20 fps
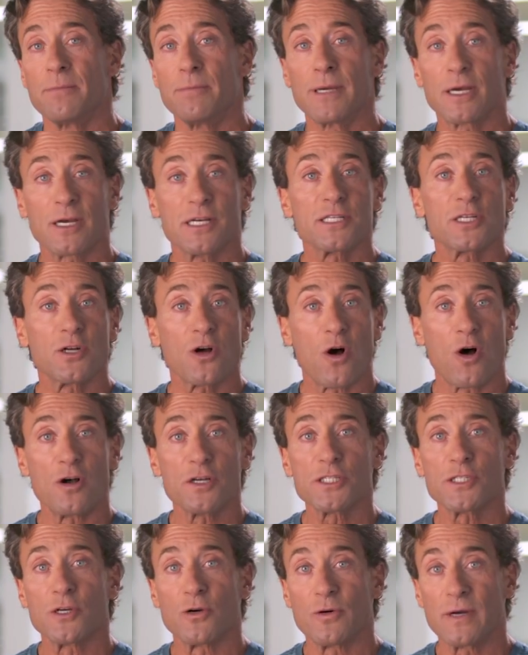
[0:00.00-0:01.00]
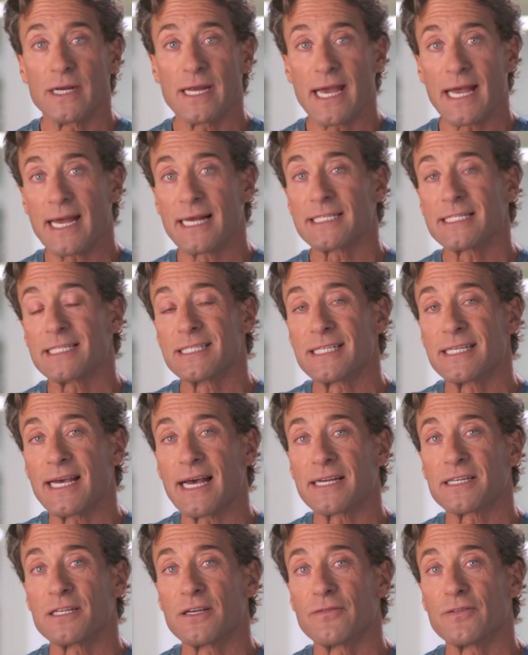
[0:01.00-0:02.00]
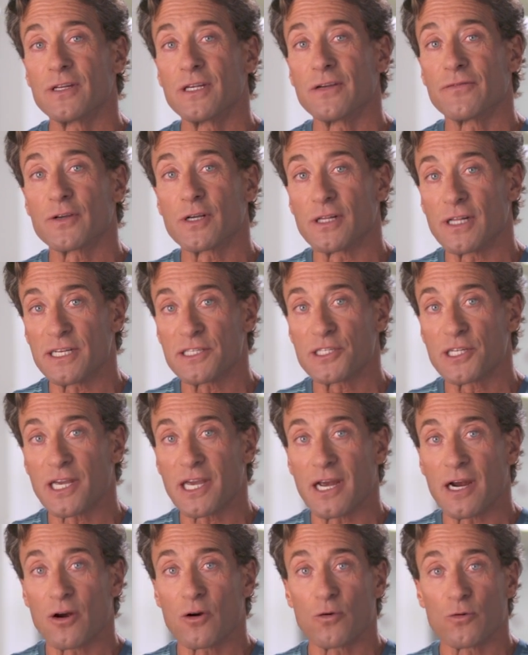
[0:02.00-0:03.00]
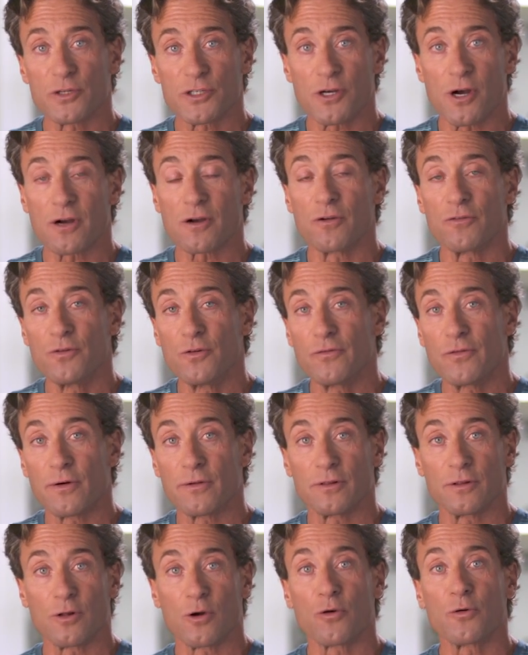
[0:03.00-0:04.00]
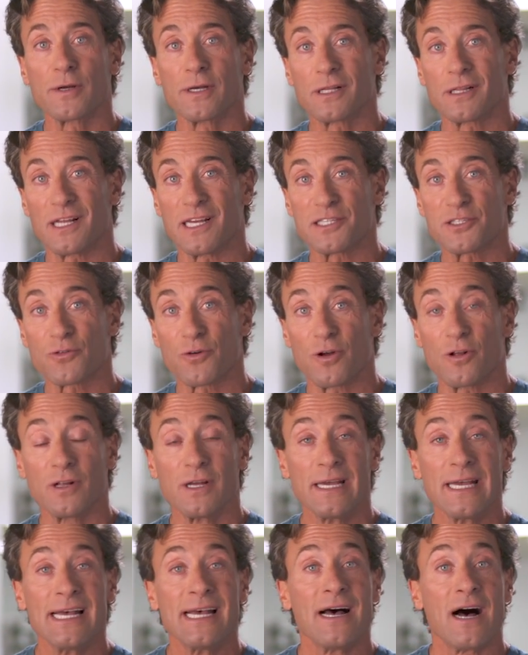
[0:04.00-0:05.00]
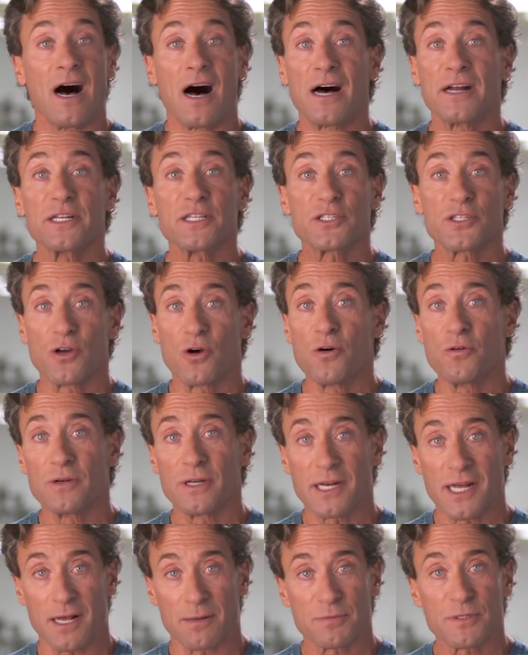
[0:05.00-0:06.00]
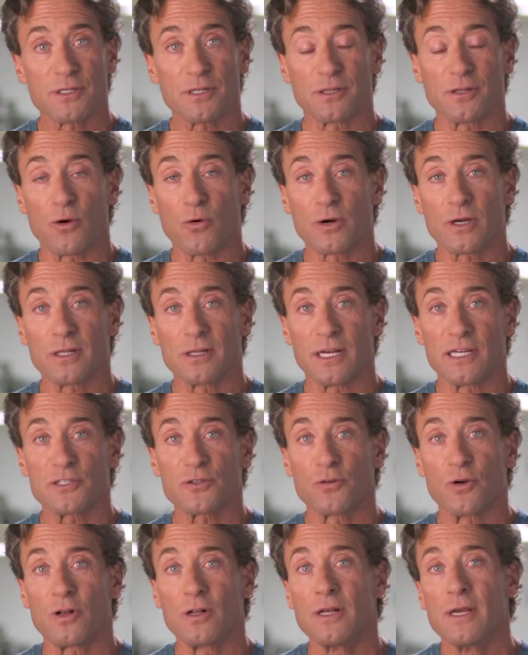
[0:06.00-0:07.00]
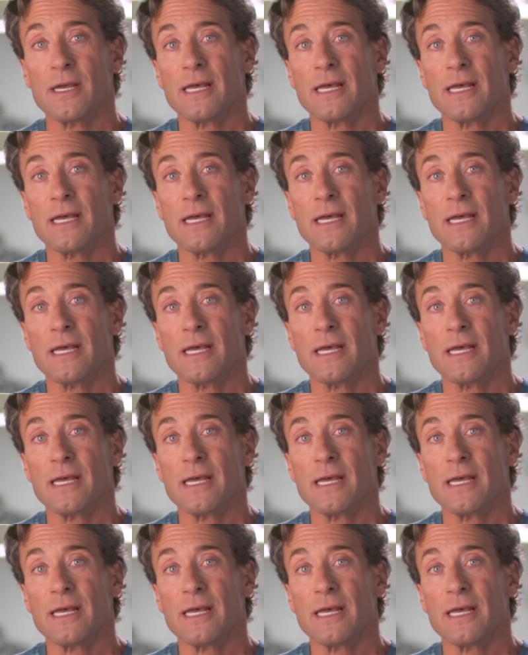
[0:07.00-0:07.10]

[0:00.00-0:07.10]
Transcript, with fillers: because it also enhances the activity of Cholesticare or Choco Nuvo in lowering cholesterol. On its own, it helps to lower cholesterol,